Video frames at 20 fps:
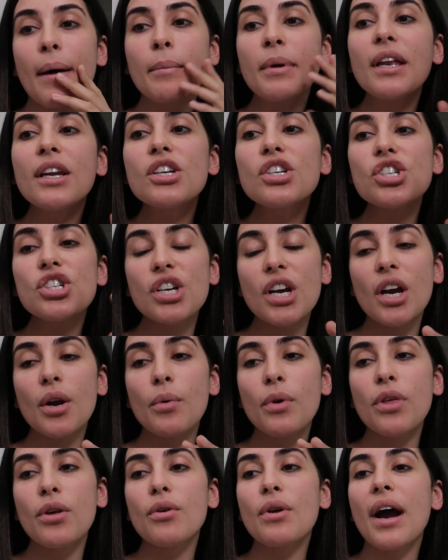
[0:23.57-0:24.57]
I'm gonna share
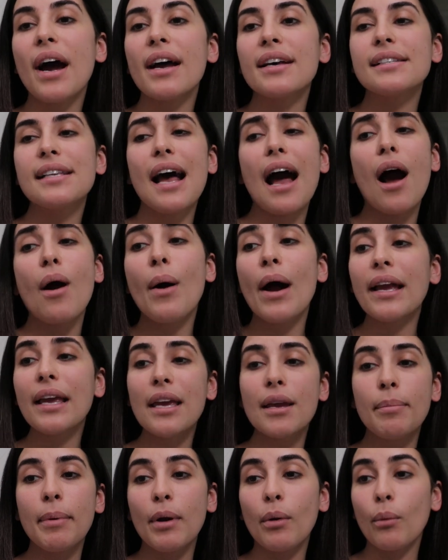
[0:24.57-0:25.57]
with you guys how I
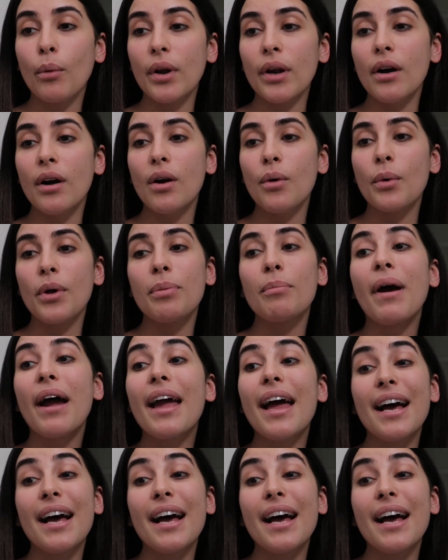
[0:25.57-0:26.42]
keep it real with my